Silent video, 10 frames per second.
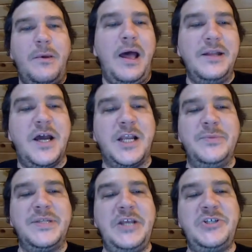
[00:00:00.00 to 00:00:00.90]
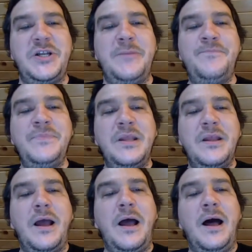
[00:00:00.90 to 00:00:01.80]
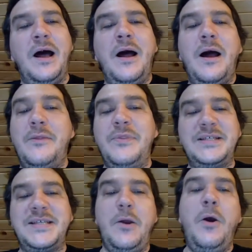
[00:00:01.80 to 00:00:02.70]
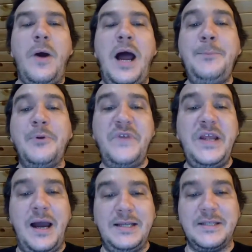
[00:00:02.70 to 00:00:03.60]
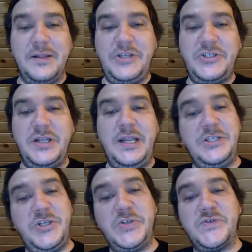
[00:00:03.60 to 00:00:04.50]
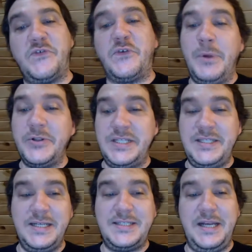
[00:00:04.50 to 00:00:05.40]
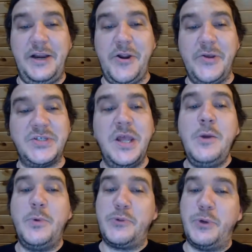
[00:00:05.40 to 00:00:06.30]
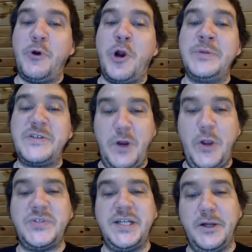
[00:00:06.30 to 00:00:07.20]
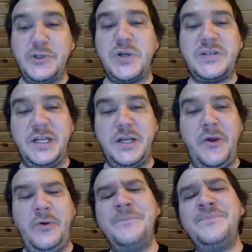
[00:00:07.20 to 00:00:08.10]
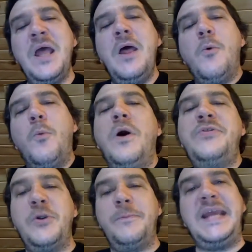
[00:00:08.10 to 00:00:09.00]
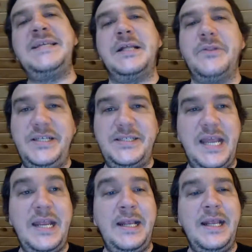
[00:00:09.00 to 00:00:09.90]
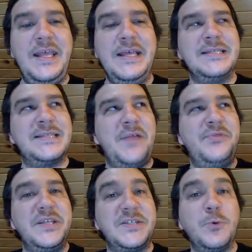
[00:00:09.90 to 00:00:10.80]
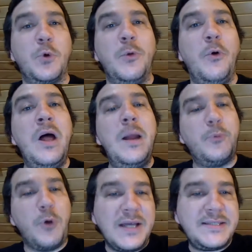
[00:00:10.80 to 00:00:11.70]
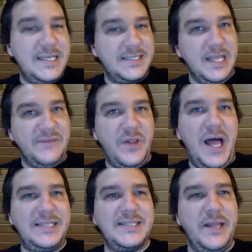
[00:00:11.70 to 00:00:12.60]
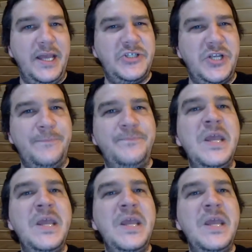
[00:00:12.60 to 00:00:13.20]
documentation. They say, Hyper-V isolation is useful for multi-tenant scenarios with requirements for hosting untrusted code. What they're basically saying is that this normal process level isolation,